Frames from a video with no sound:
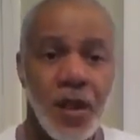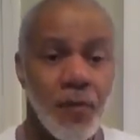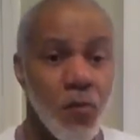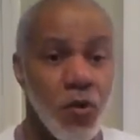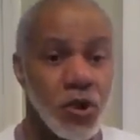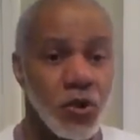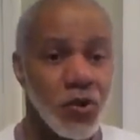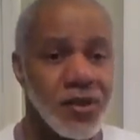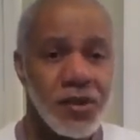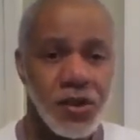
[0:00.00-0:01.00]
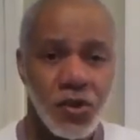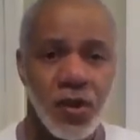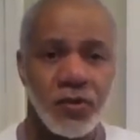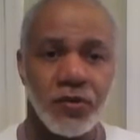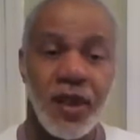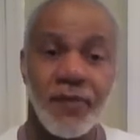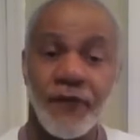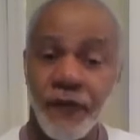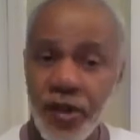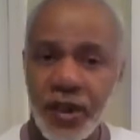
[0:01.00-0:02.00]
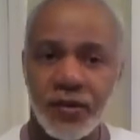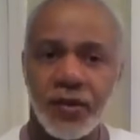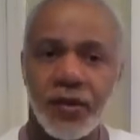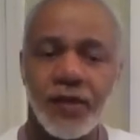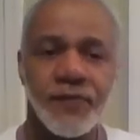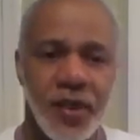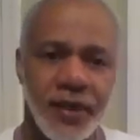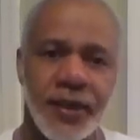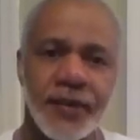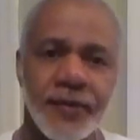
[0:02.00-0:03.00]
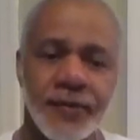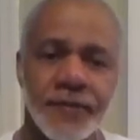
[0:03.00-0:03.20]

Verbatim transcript: I'm a martial arts instructor, and I'm a friend of many.